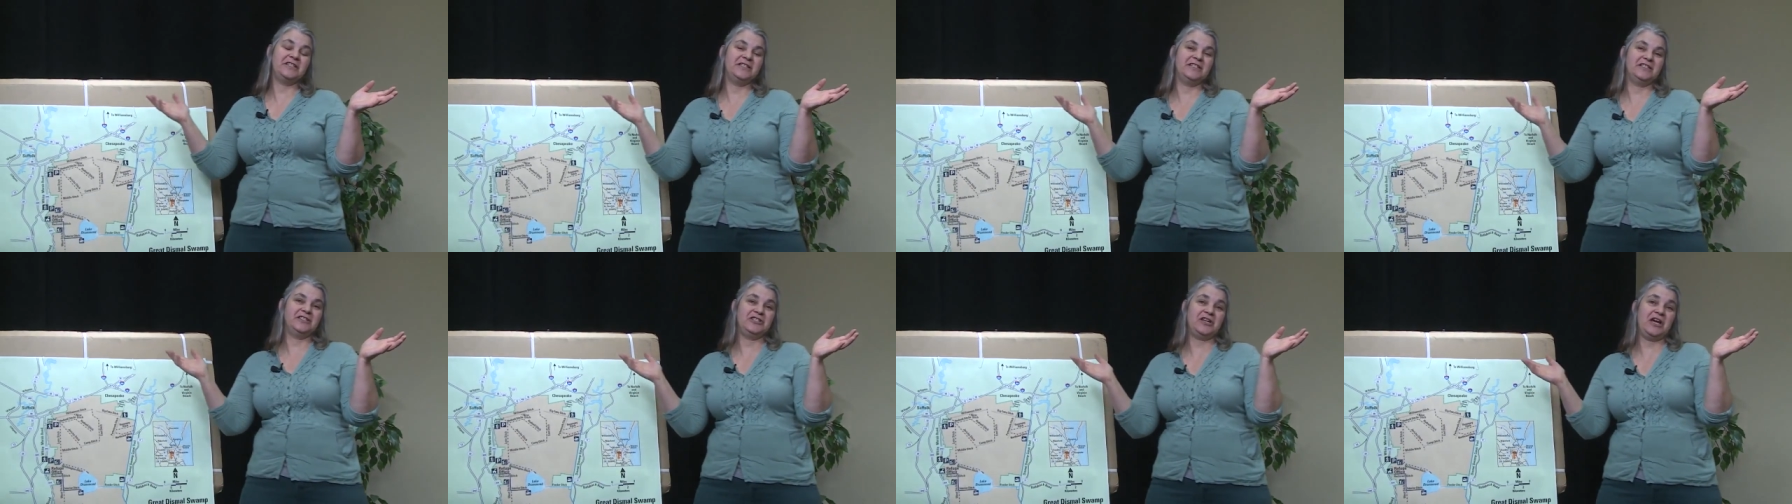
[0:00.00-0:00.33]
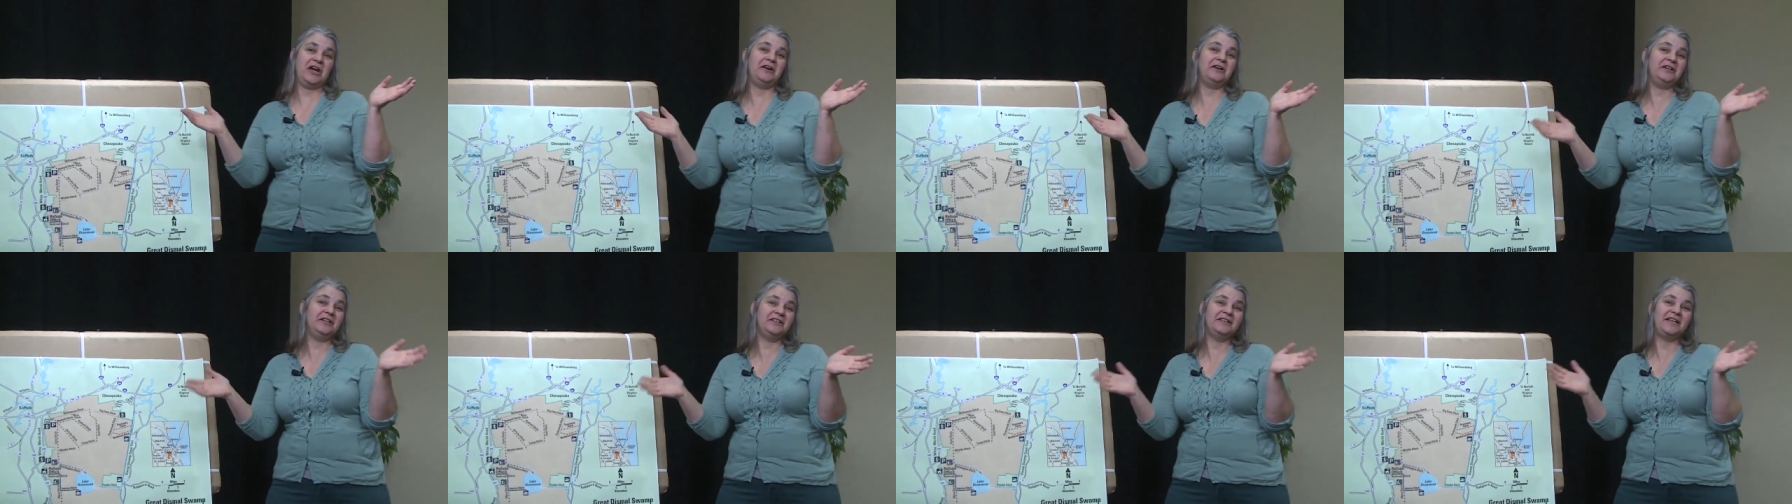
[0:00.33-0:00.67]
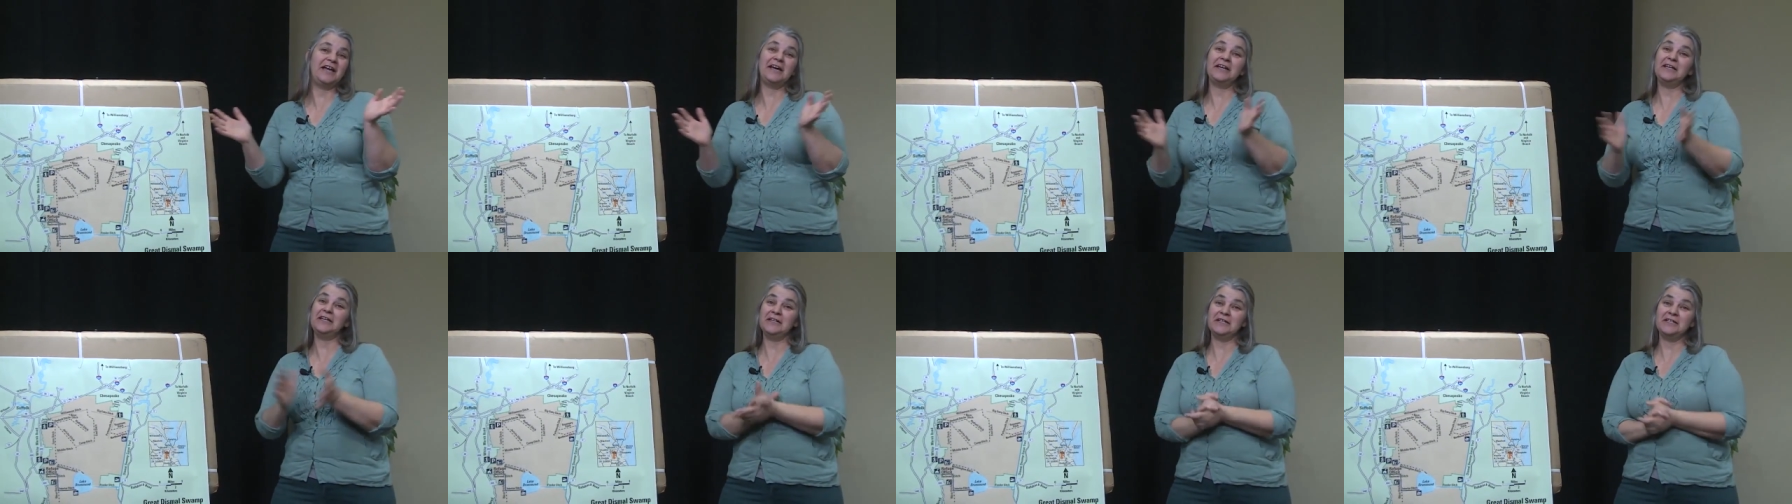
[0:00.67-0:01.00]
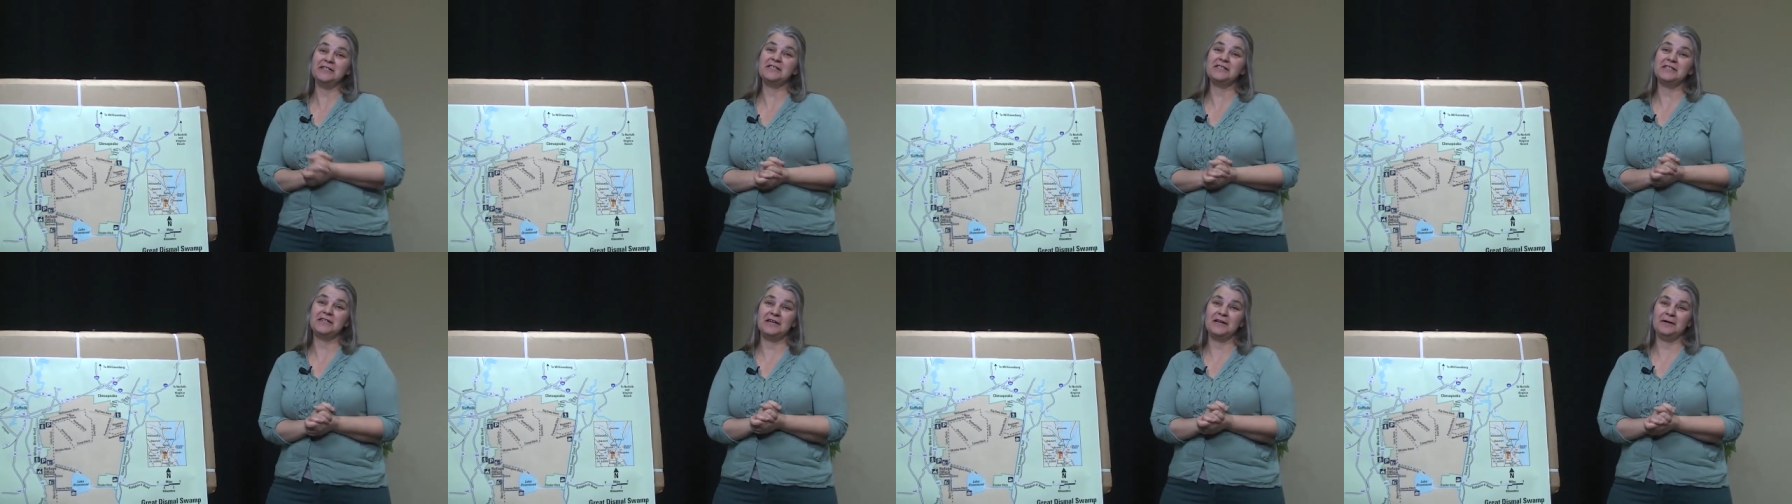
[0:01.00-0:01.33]
Ditch, how did that get
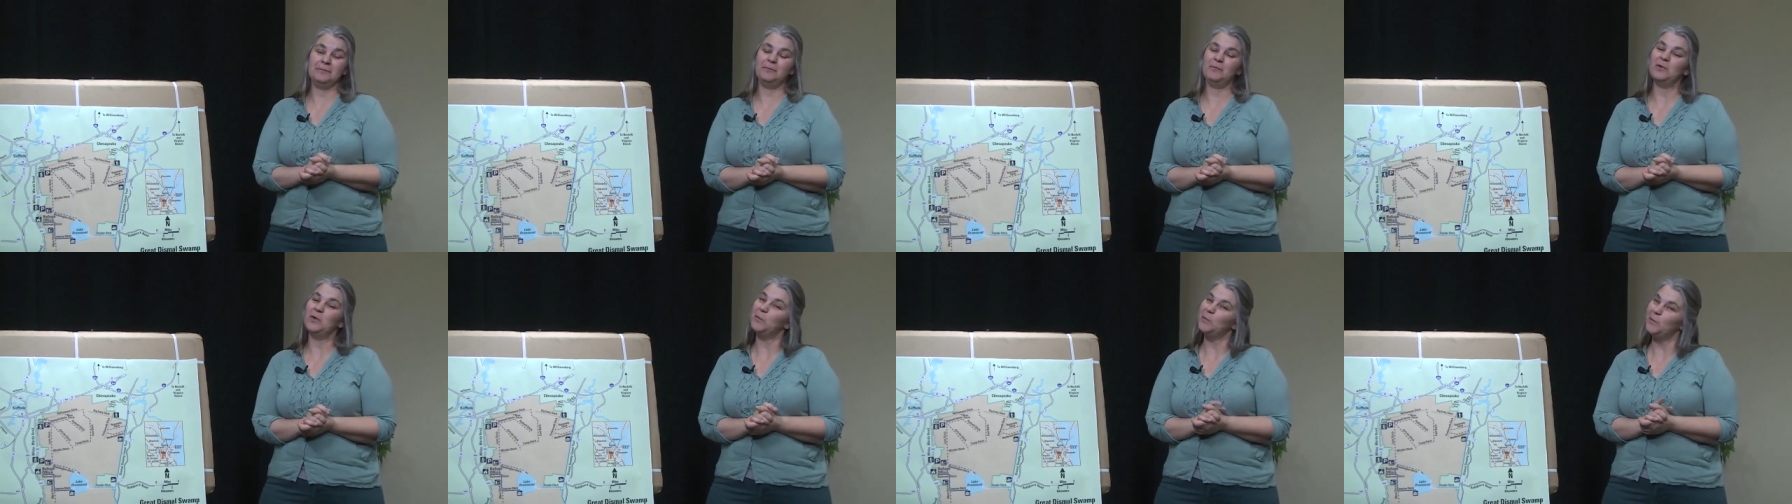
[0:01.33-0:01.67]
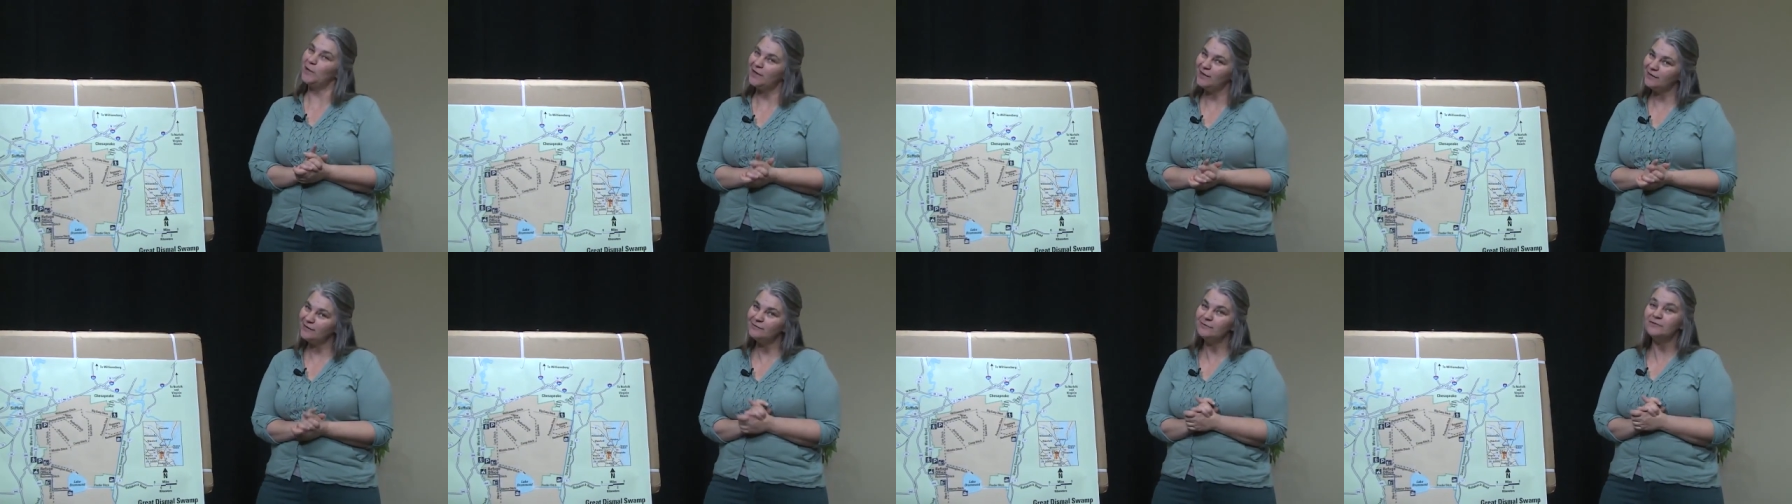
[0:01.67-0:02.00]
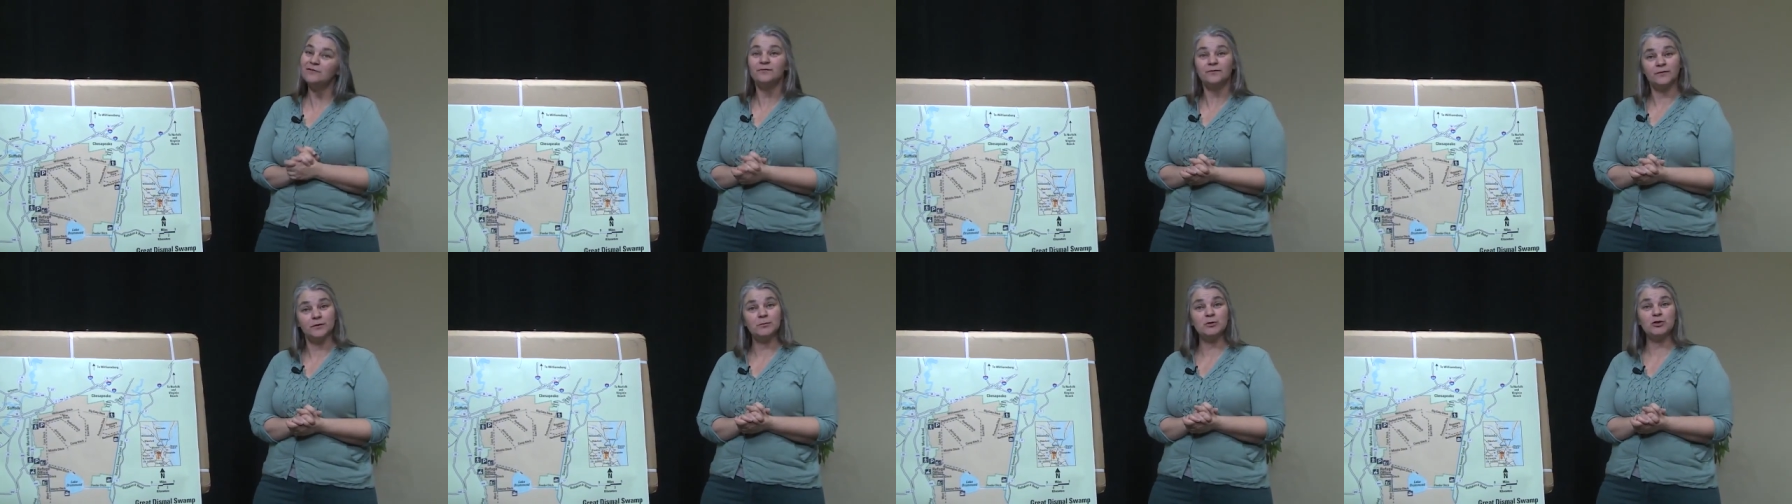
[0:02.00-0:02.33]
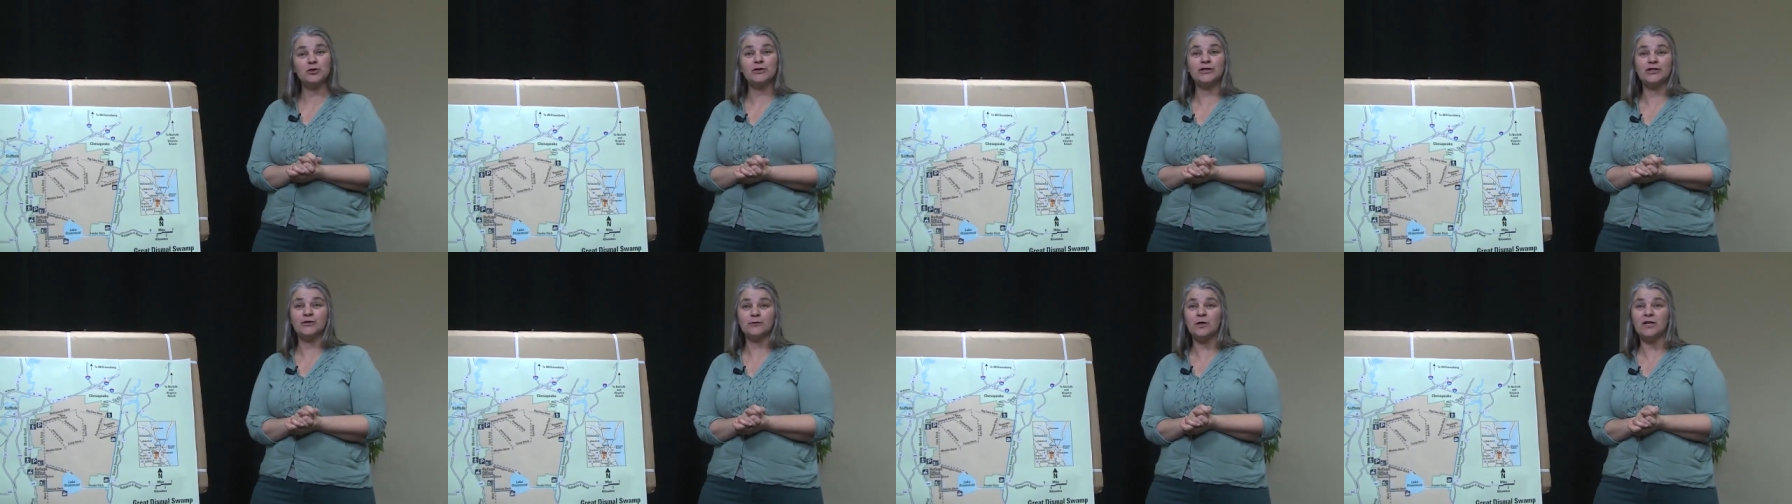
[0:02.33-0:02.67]
its name? Well, from
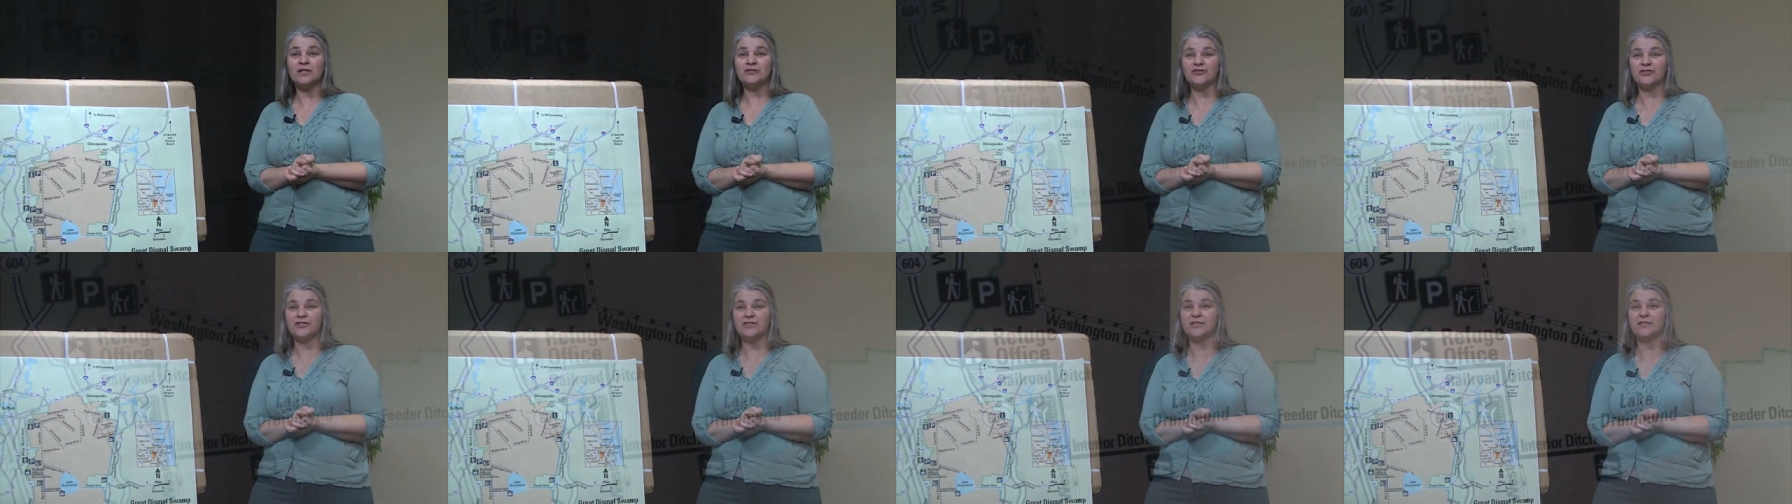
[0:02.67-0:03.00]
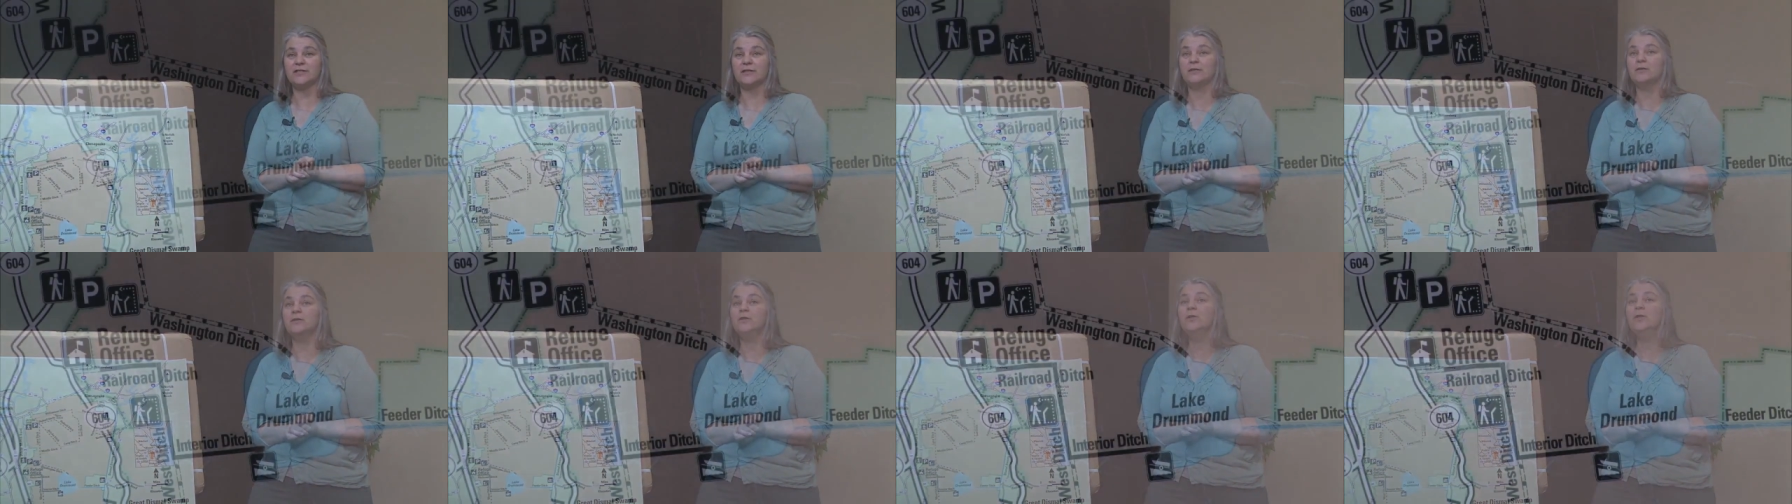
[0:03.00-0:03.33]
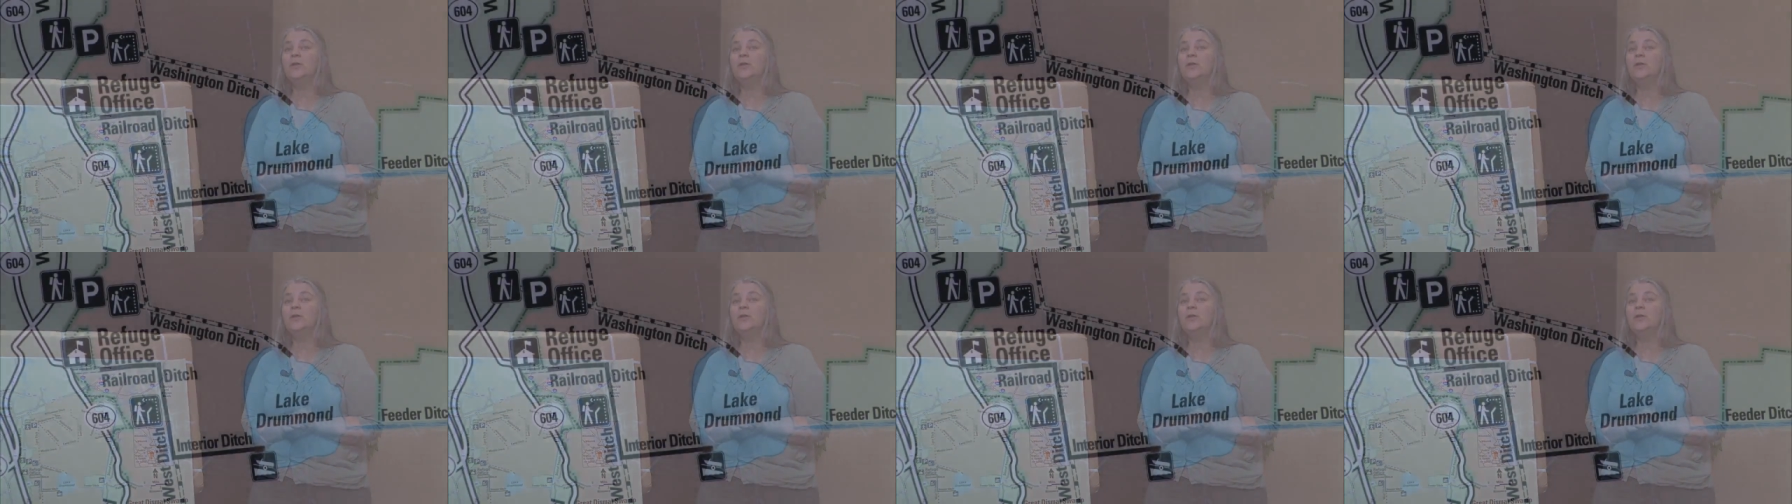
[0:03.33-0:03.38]
George Washington.